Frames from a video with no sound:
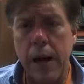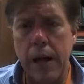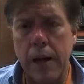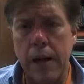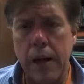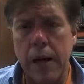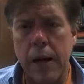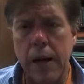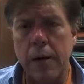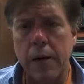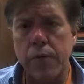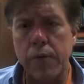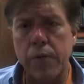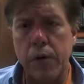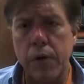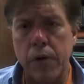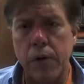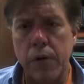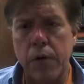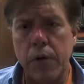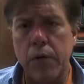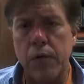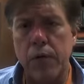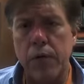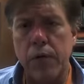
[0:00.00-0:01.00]
kind of
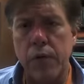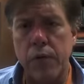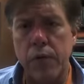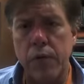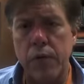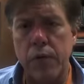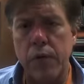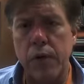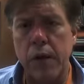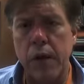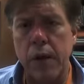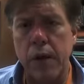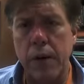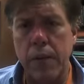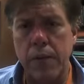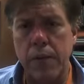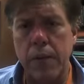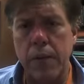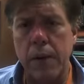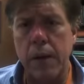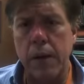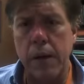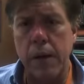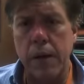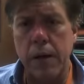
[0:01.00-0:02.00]
reduces the
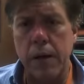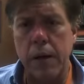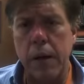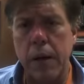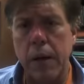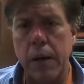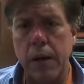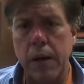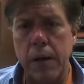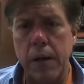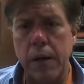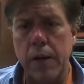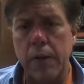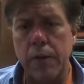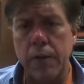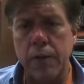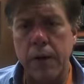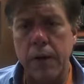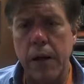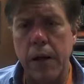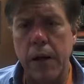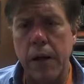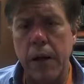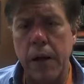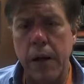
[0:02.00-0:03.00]
ability of
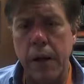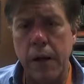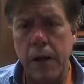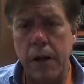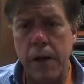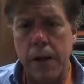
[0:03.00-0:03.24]
the